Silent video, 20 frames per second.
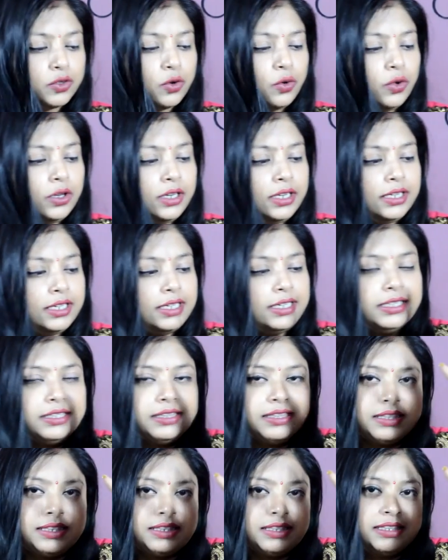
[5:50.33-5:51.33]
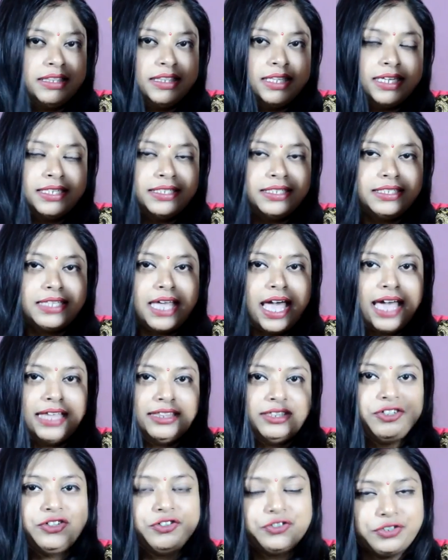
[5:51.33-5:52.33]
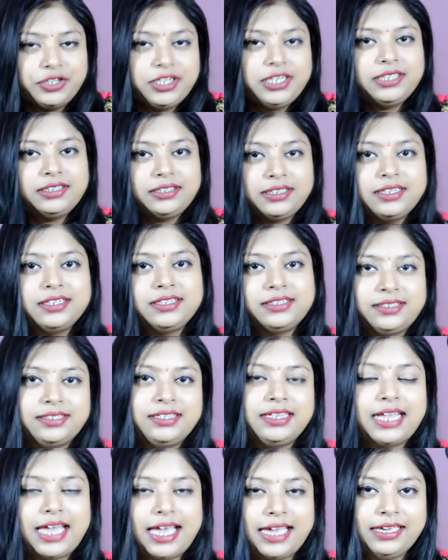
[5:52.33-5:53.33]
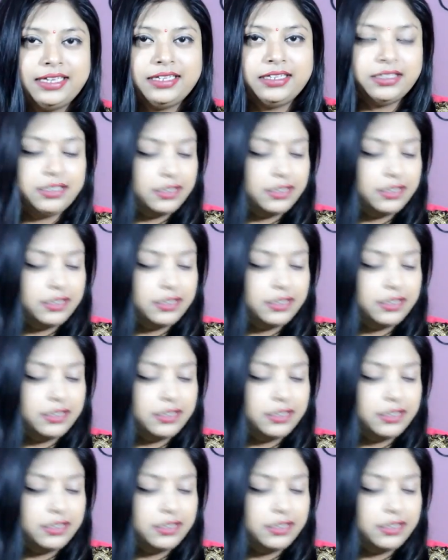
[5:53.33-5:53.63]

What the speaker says: Only this and green is like